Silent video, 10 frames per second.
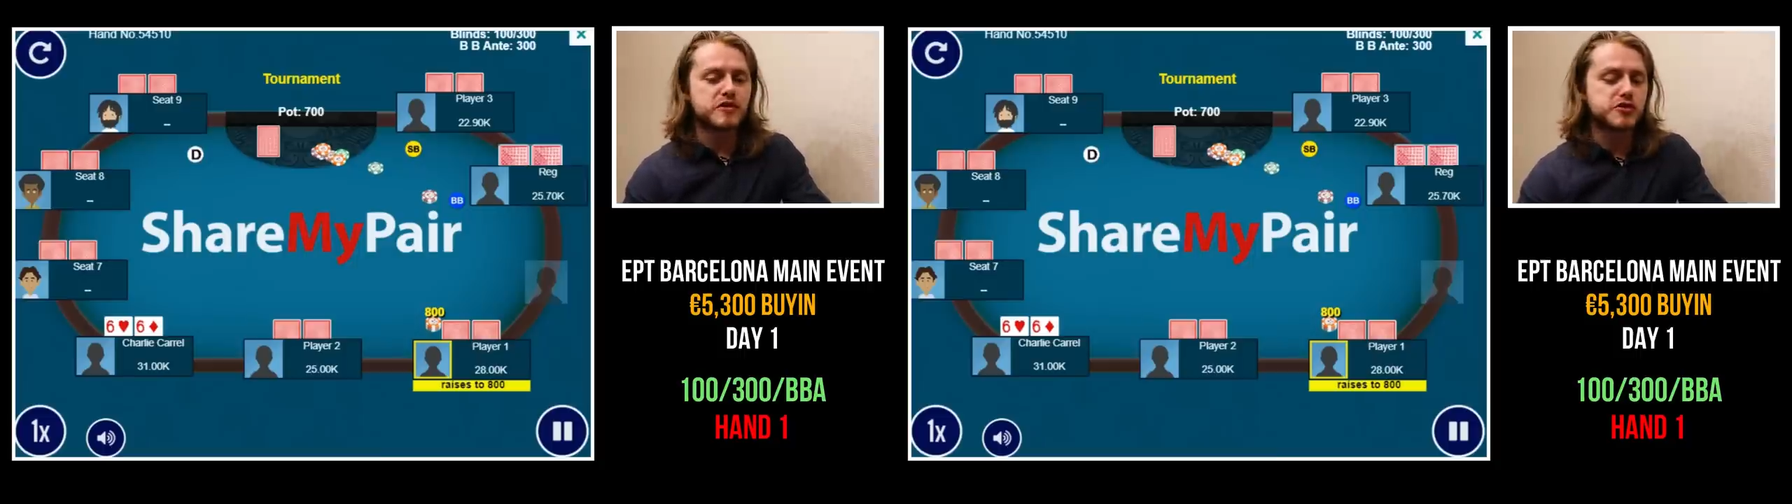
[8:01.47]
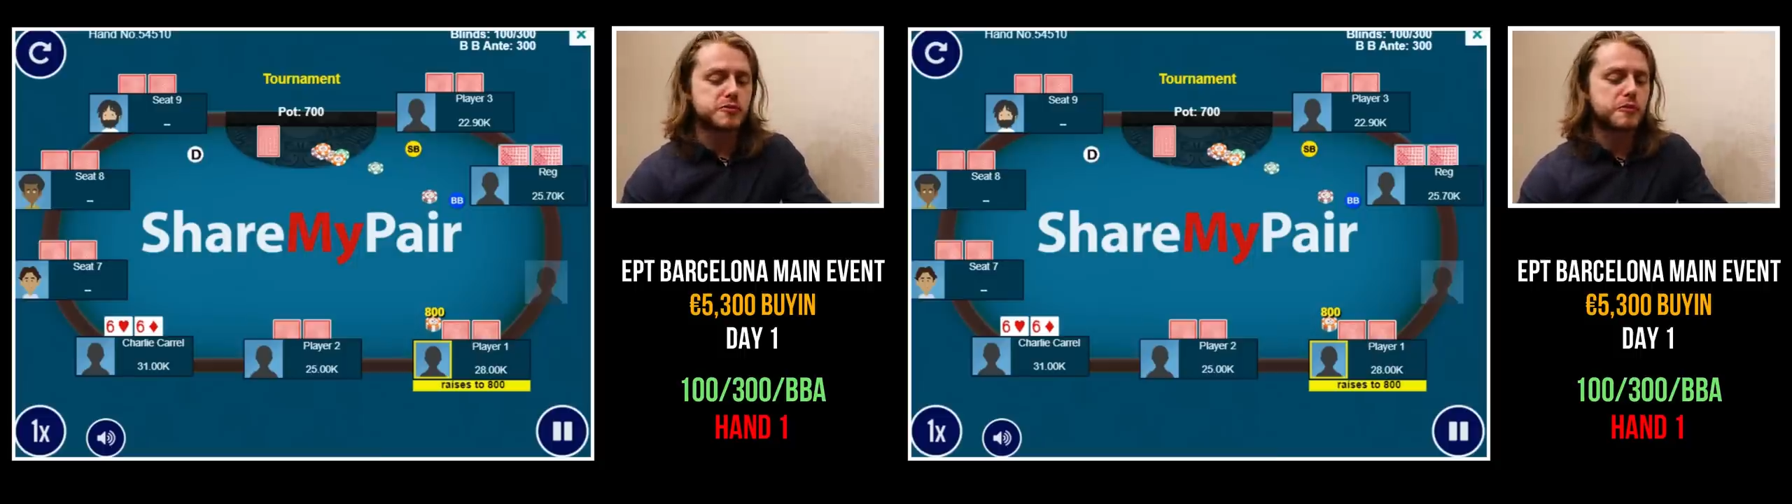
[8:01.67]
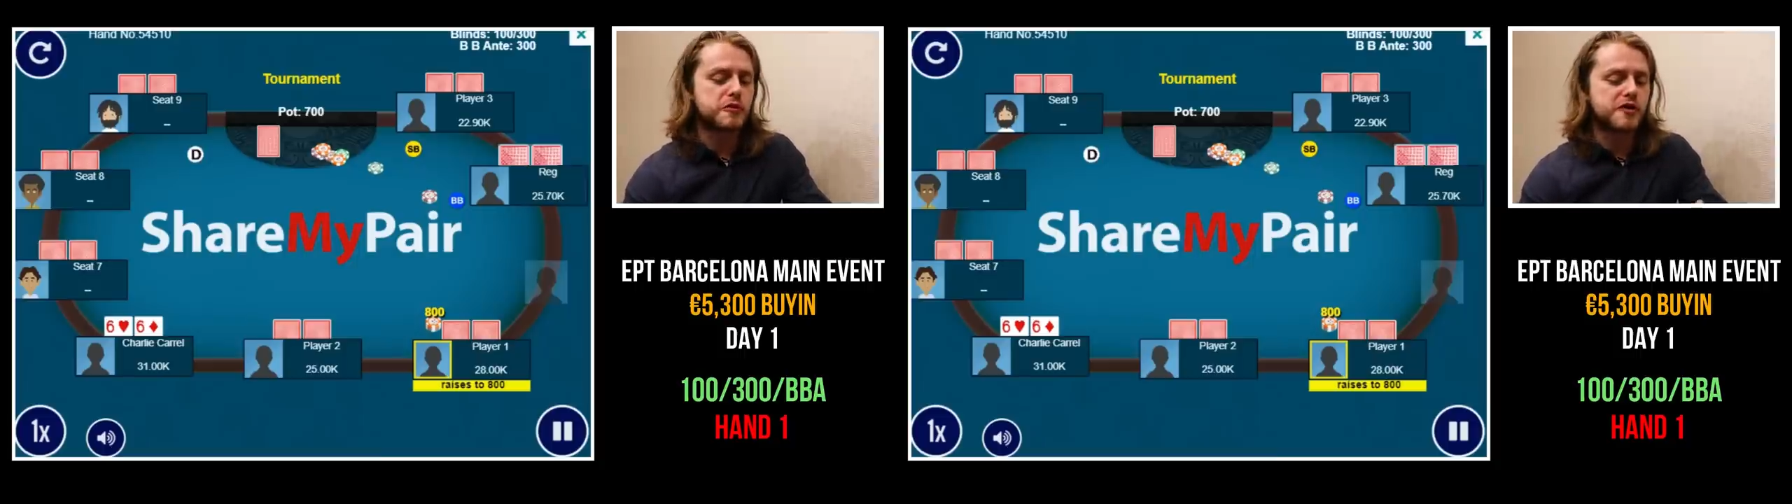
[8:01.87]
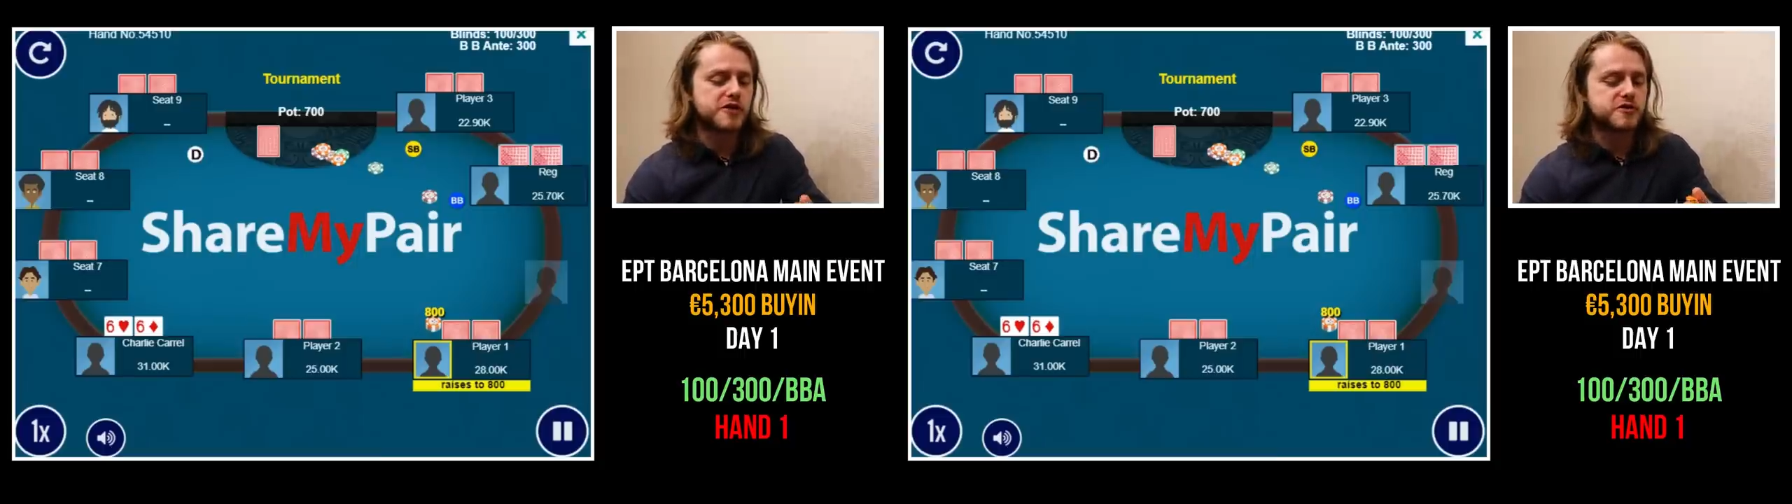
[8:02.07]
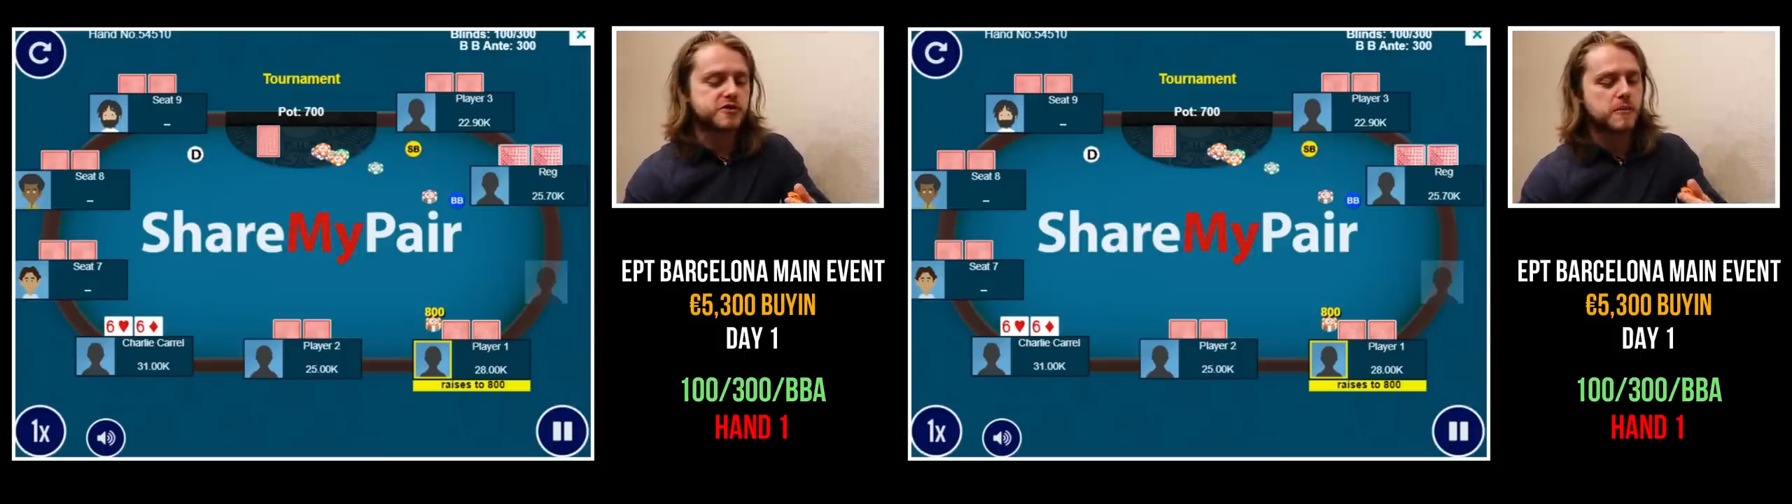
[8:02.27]
super
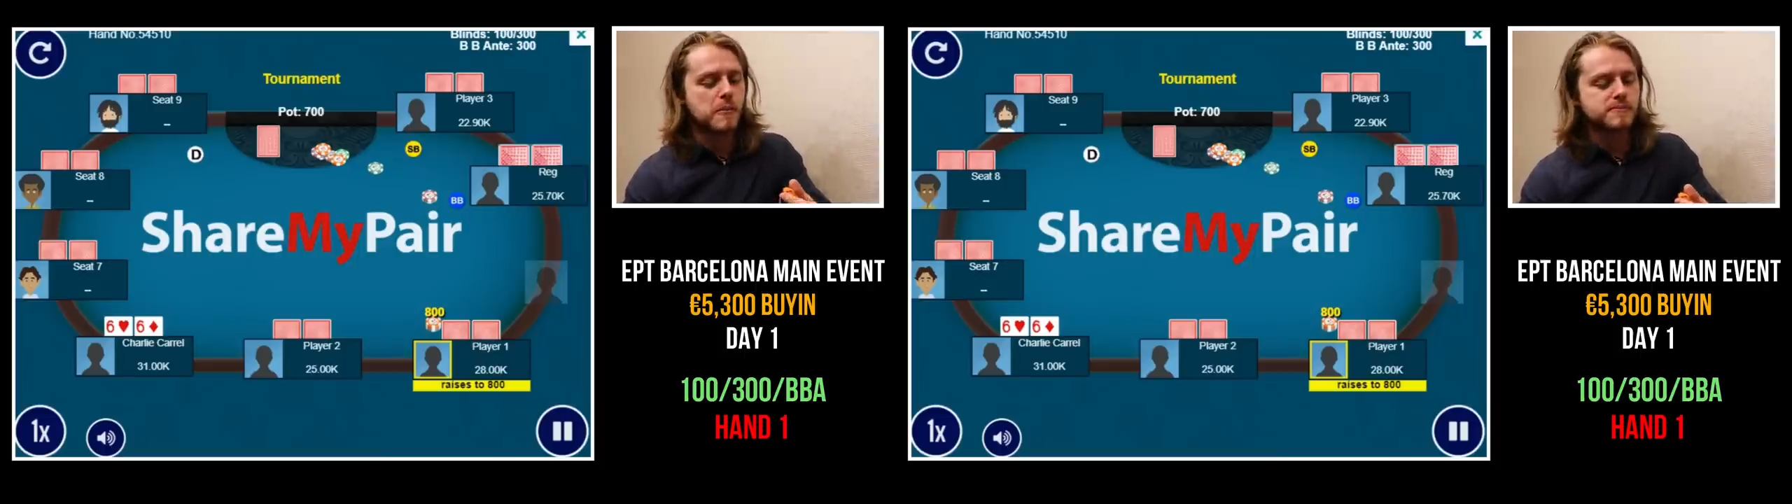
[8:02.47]
professionals.